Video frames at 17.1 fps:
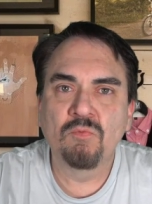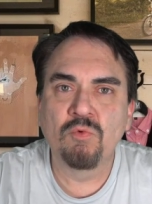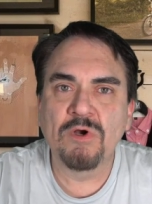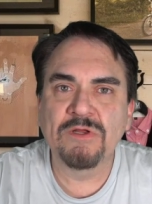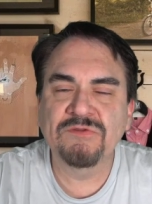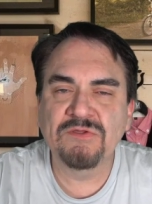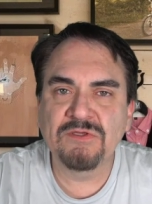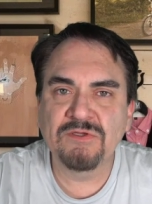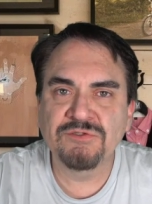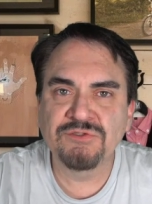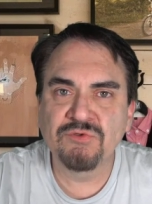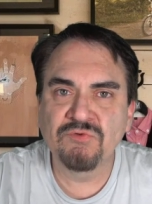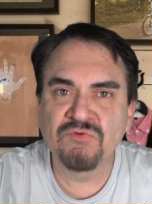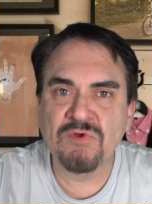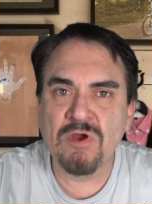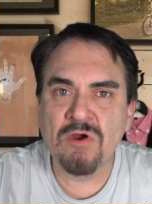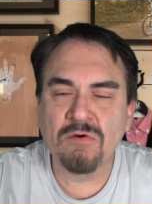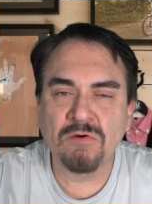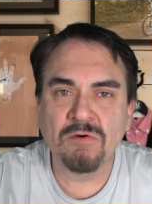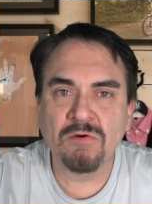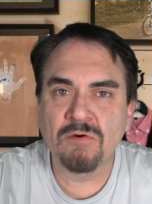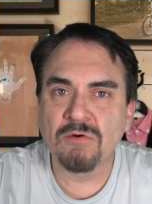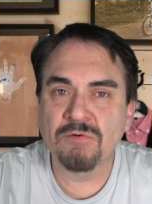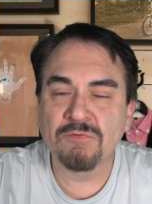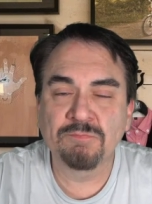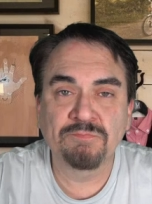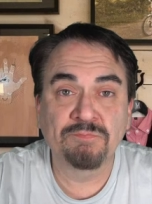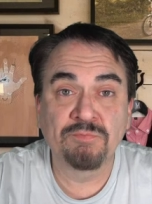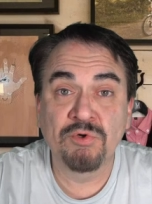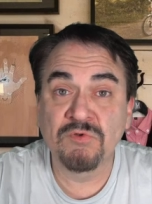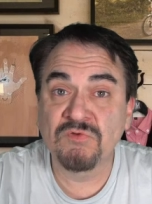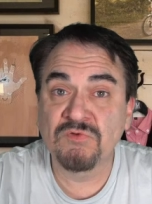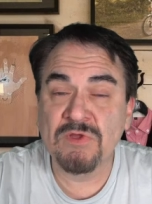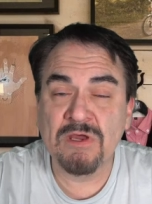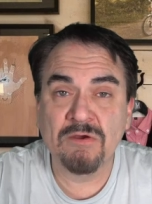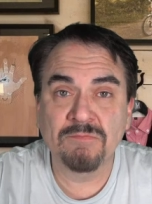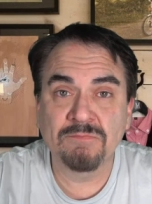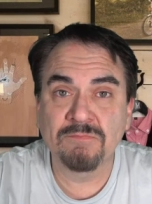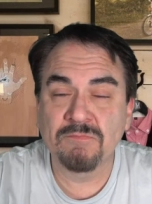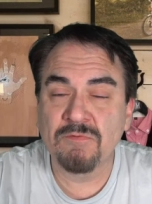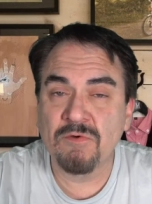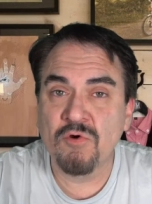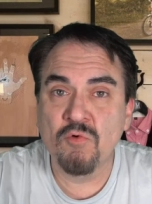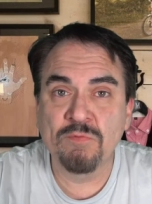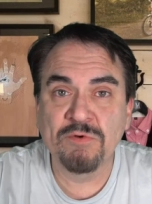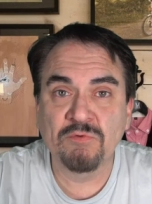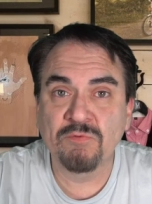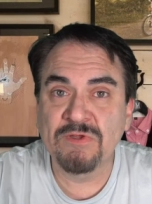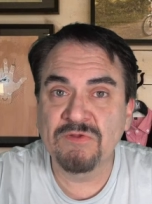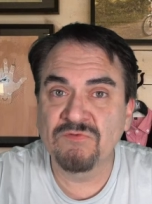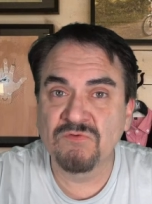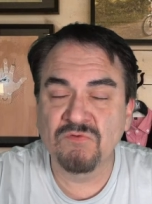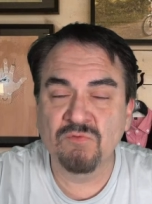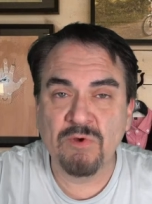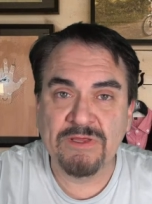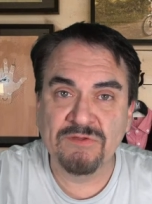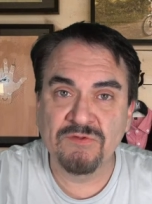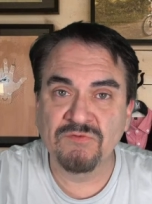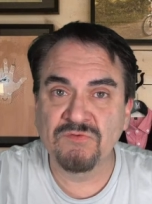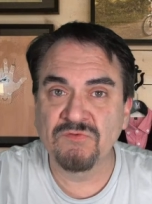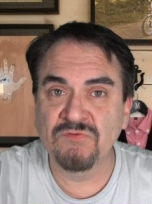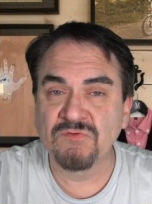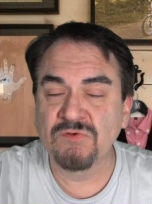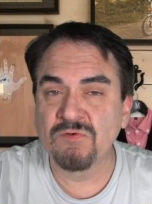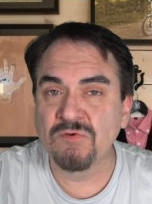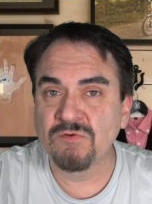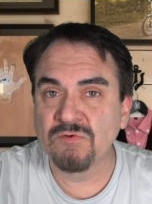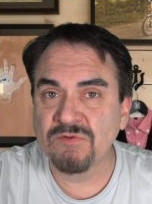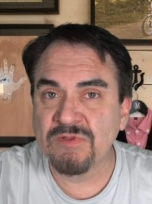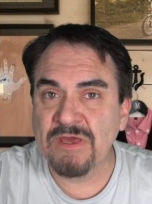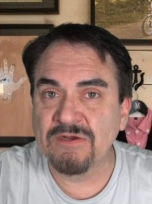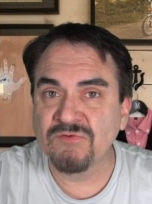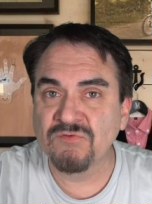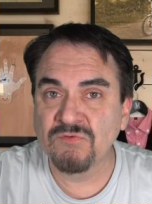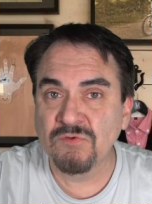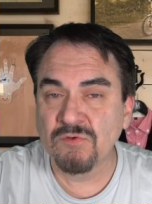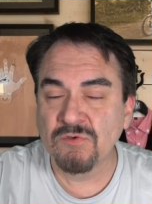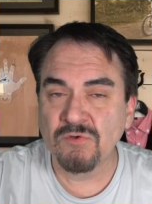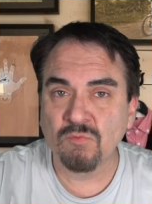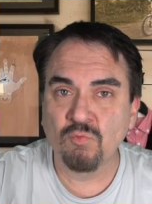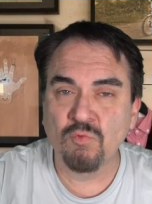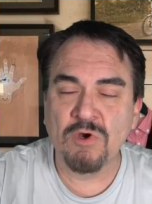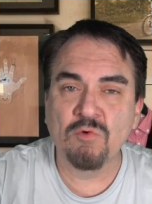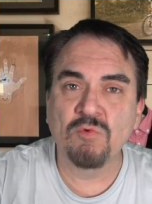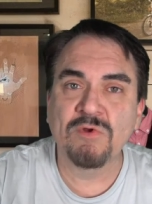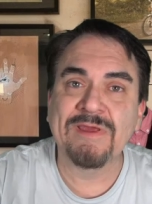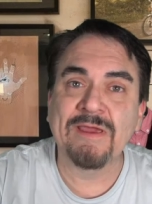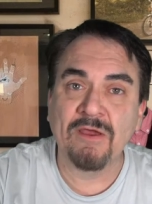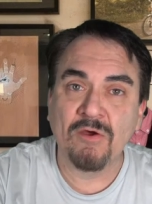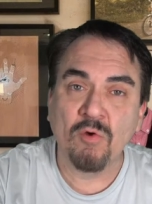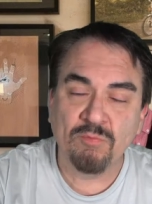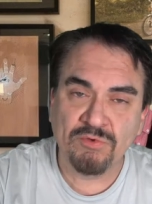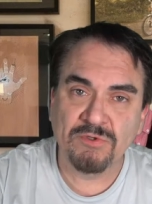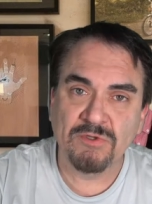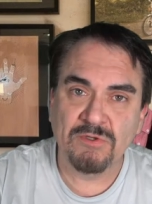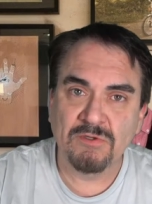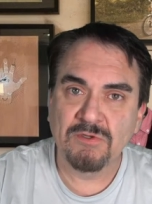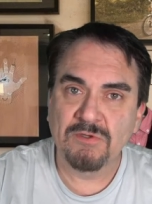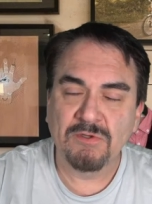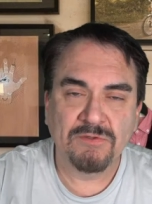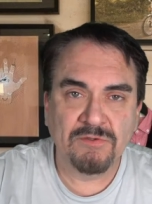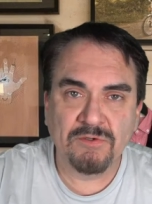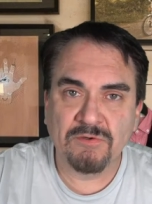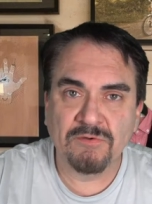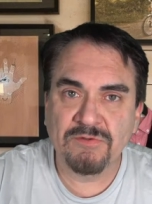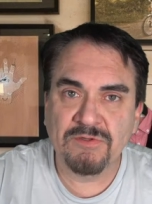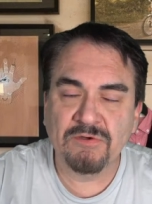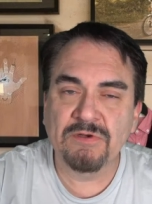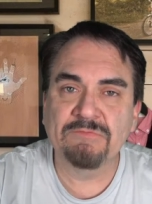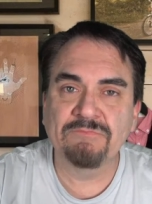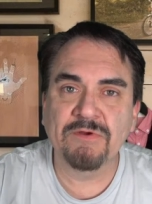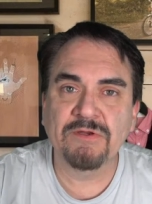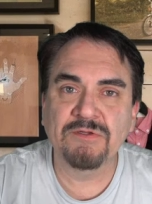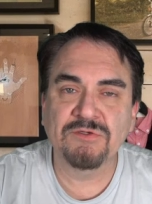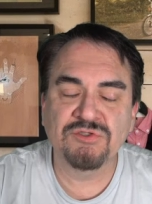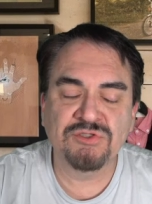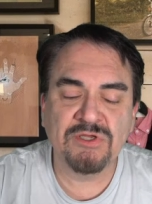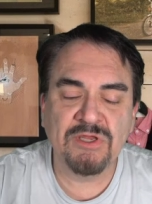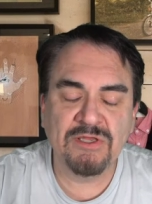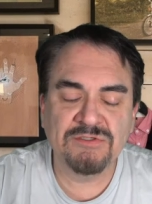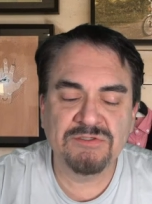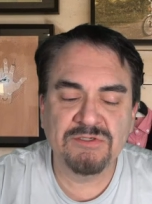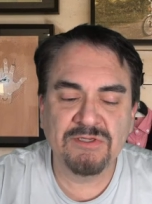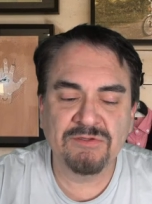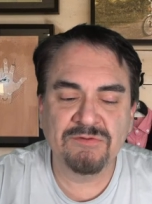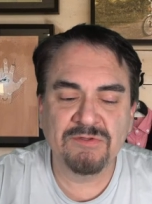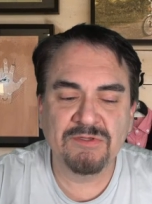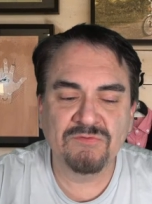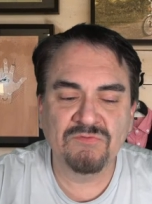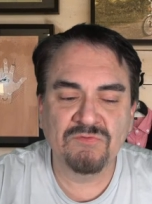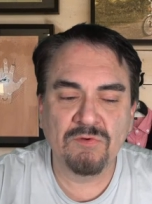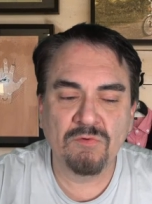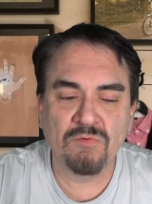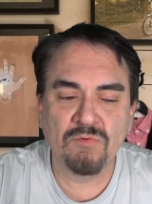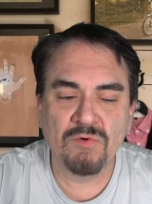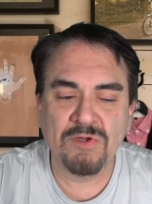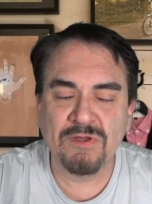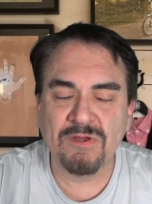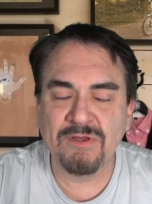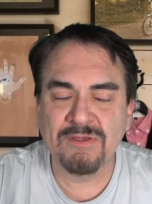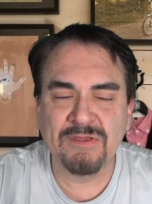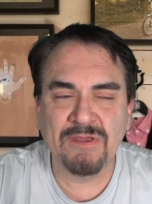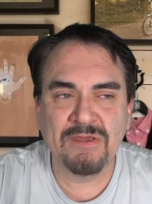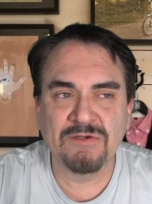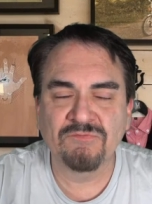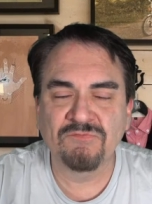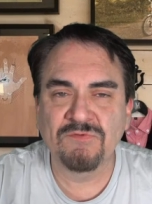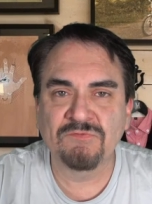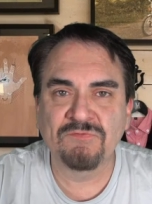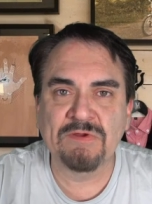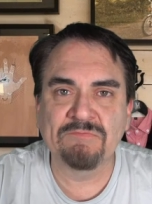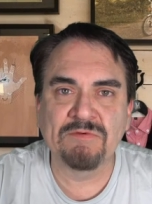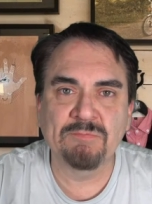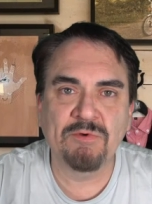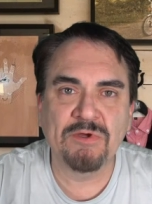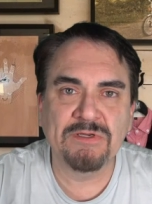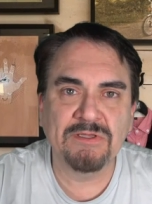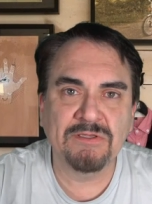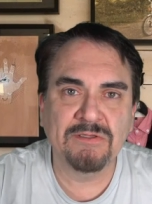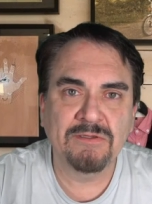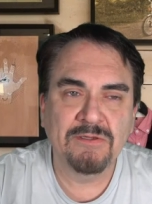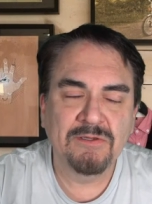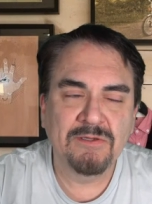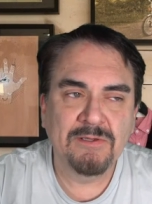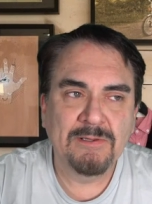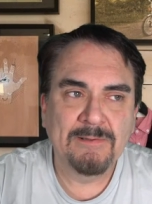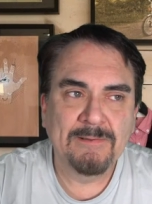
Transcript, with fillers: what the issues are or puts out open reasons why this isn't good or that isn't good or what would help, they're never going to change anything. So again, if everybody